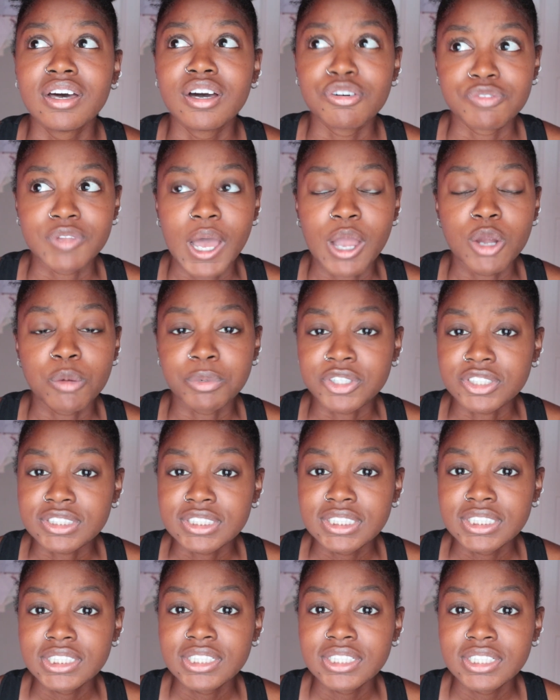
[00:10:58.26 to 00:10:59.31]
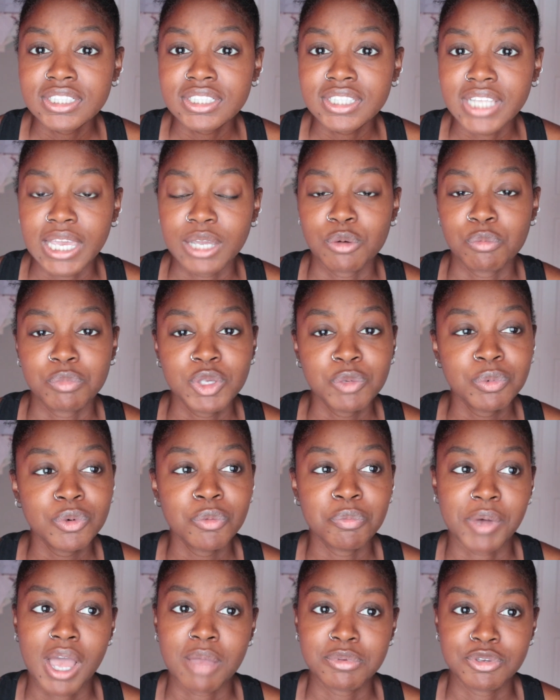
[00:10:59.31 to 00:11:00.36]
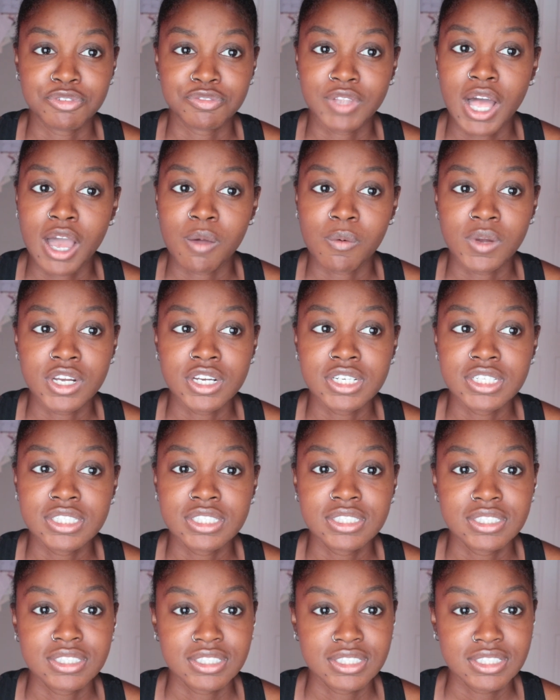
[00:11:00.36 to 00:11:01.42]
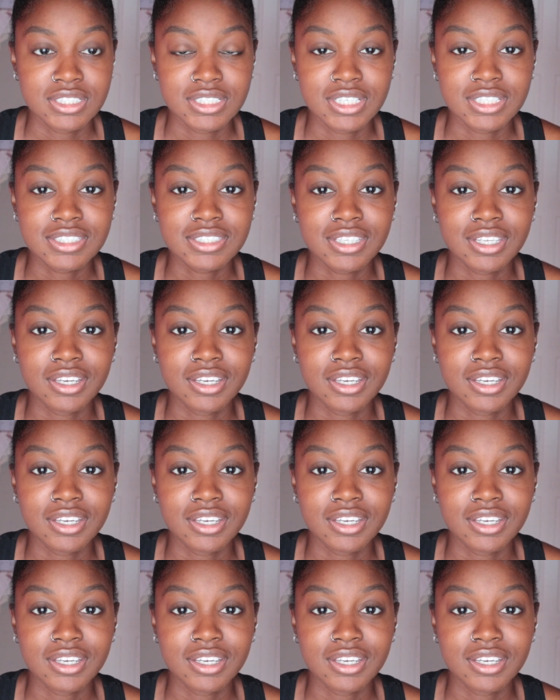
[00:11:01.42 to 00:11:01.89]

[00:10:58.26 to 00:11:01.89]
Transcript: a flower person. Like, when people buy me flowers, it's